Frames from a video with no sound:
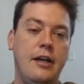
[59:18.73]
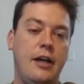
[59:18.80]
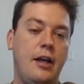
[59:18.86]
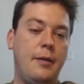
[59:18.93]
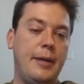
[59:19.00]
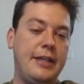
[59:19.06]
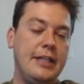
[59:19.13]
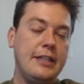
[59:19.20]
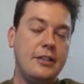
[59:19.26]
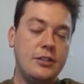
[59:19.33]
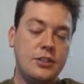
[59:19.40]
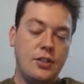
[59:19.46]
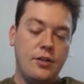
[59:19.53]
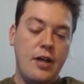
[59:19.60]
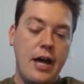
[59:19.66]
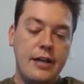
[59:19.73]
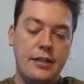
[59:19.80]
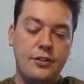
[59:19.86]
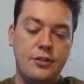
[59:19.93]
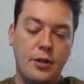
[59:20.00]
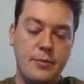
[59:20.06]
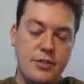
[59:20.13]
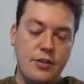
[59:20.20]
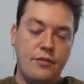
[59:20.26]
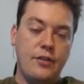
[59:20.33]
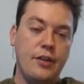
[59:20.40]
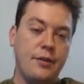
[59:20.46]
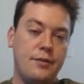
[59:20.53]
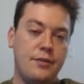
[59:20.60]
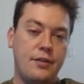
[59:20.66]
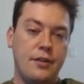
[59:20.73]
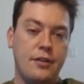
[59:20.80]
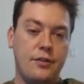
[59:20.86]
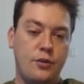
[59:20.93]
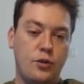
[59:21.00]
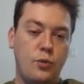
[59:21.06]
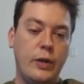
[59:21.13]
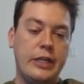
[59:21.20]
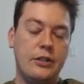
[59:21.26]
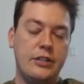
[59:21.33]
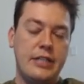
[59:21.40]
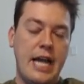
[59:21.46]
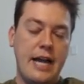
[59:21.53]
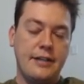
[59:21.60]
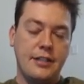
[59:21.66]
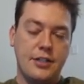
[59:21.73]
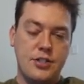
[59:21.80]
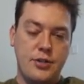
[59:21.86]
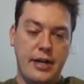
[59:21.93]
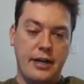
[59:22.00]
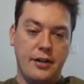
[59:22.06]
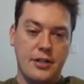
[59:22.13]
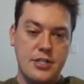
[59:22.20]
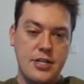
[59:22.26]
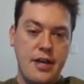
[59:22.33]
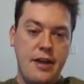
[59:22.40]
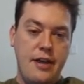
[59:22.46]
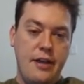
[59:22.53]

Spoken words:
I think there's a lot in terms of the quicker tactics trainers,